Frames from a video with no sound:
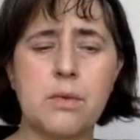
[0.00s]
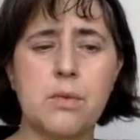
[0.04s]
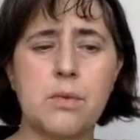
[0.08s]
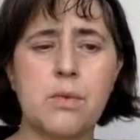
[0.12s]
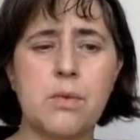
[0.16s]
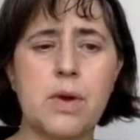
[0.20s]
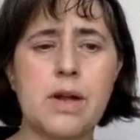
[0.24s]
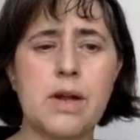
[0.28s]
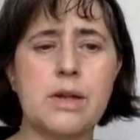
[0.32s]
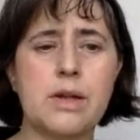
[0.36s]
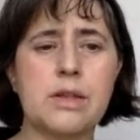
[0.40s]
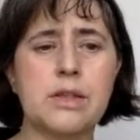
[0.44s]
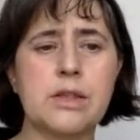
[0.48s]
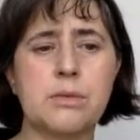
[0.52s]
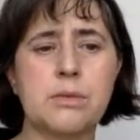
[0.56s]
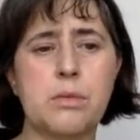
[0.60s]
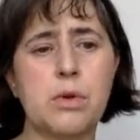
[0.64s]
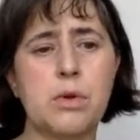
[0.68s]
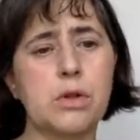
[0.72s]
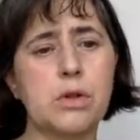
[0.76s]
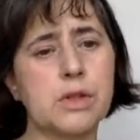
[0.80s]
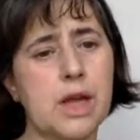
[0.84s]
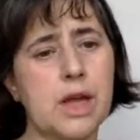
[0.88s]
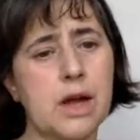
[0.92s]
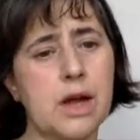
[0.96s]
one
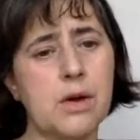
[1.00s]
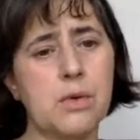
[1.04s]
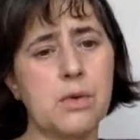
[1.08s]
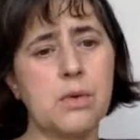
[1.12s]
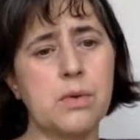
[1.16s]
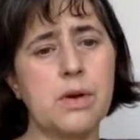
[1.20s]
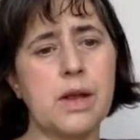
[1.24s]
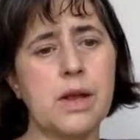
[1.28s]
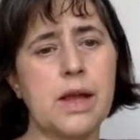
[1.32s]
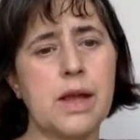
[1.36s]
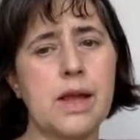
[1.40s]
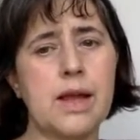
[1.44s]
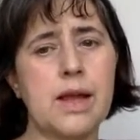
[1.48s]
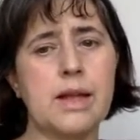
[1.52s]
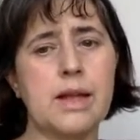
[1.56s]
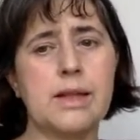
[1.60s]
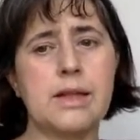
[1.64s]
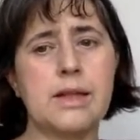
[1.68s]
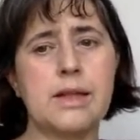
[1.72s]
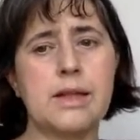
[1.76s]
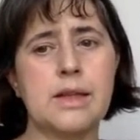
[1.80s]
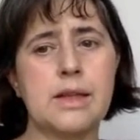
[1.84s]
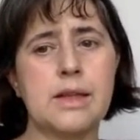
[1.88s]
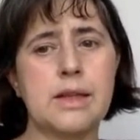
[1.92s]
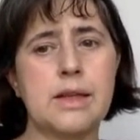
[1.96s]
small town,
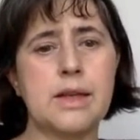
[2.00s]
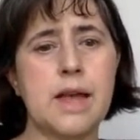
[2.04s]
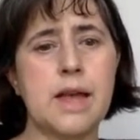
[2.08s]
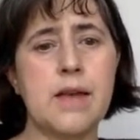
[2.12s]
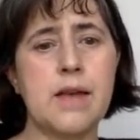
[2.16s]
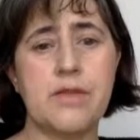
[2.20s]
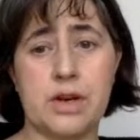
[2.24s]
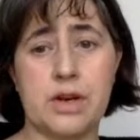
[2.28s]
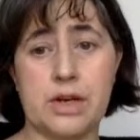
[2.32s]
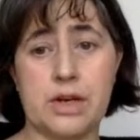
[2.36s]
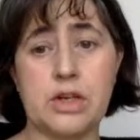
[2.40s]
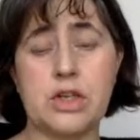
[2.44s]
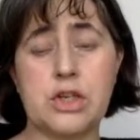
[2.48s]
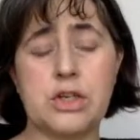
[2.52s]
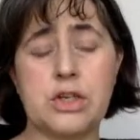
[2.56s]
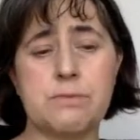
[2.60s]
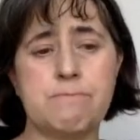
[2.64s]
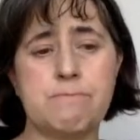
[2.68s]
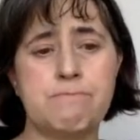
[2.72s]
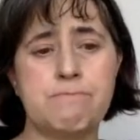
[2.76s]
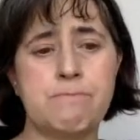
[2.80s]
and uh, a village.